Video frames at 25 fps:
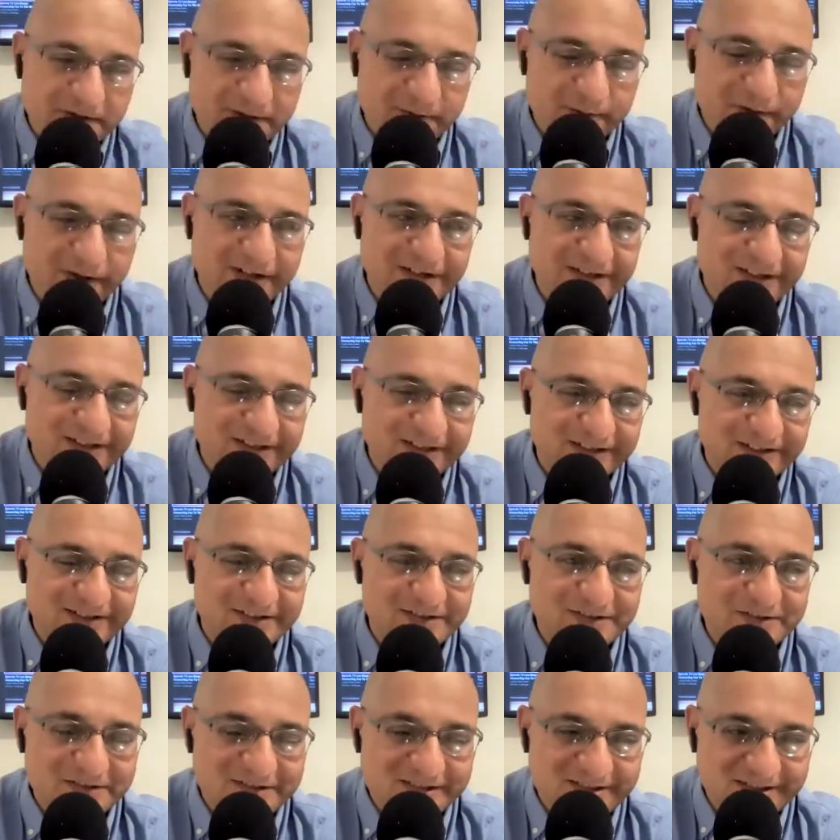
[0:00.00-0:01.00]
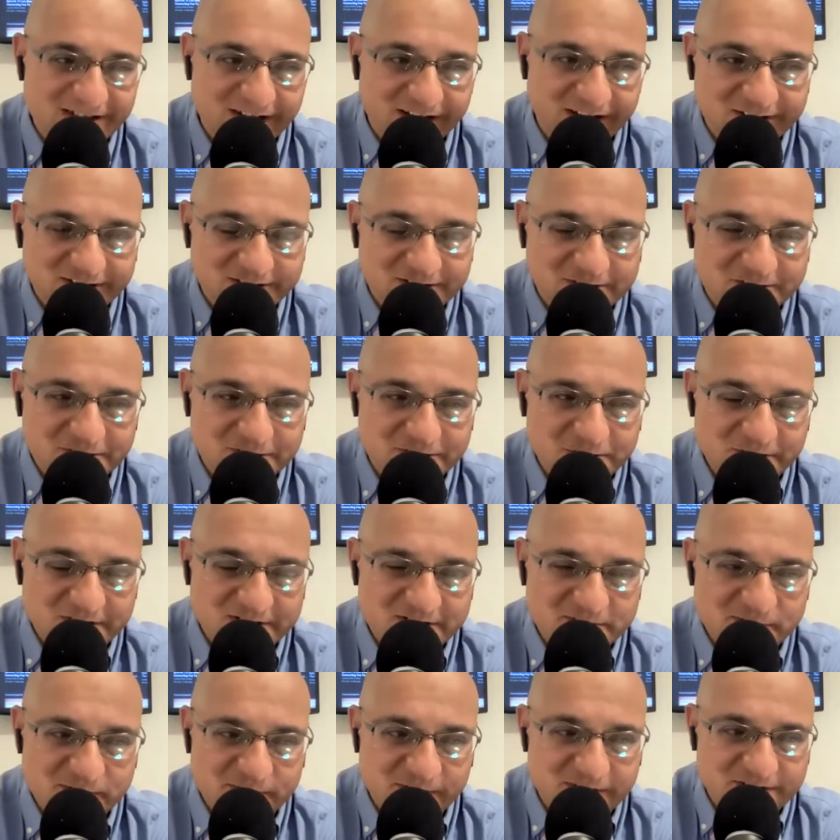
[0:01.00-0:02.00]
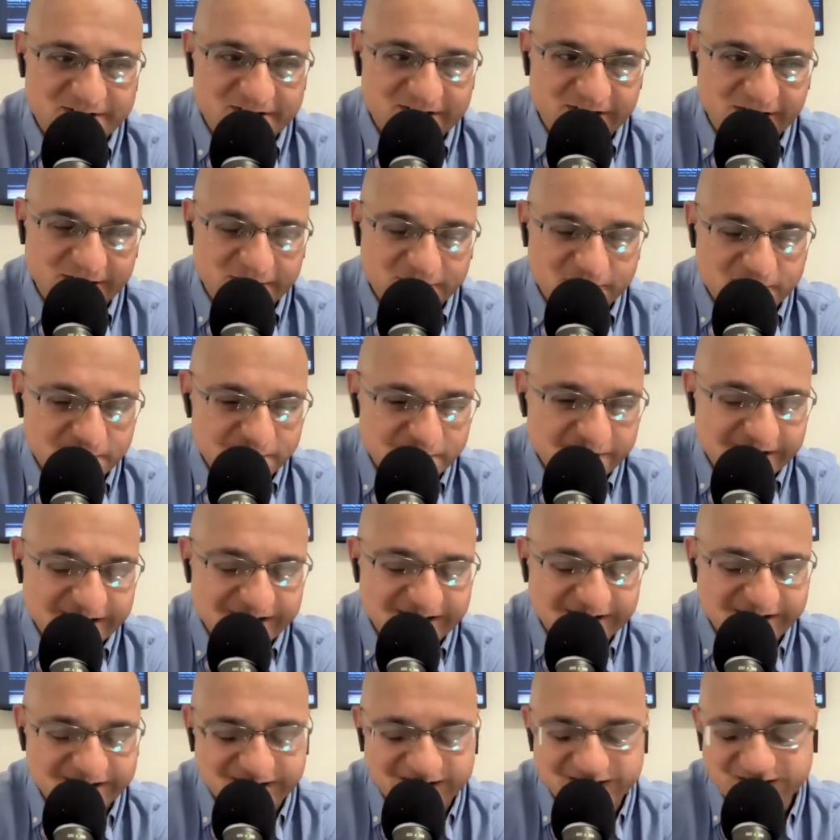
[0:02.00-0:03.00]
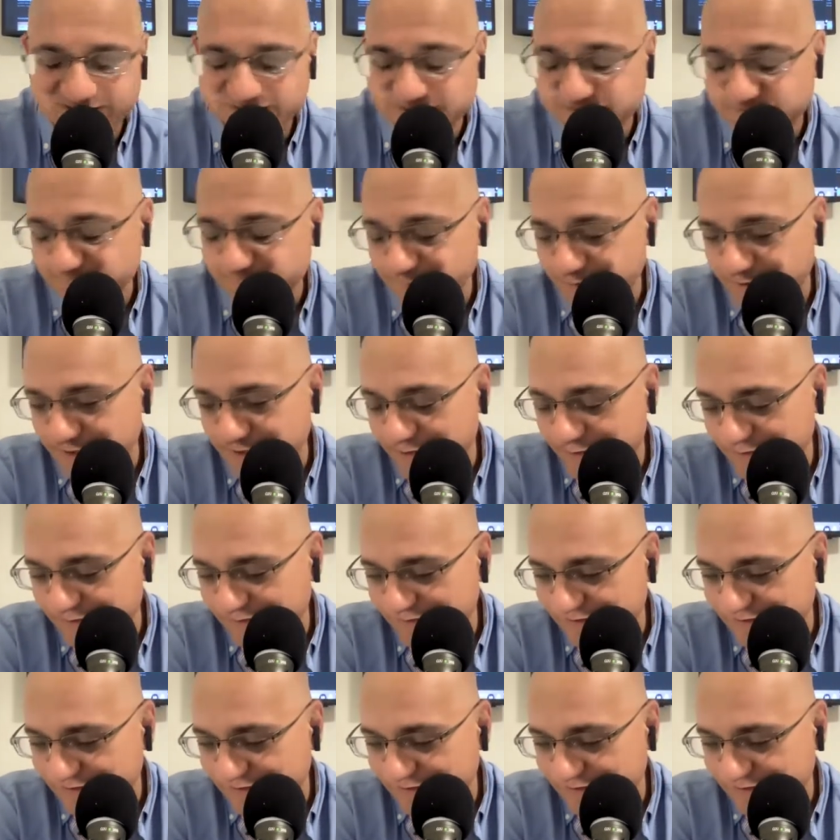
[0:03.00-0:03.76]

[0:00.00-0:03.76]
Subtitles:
quite a sight to experience, like rural India. Wow. I'm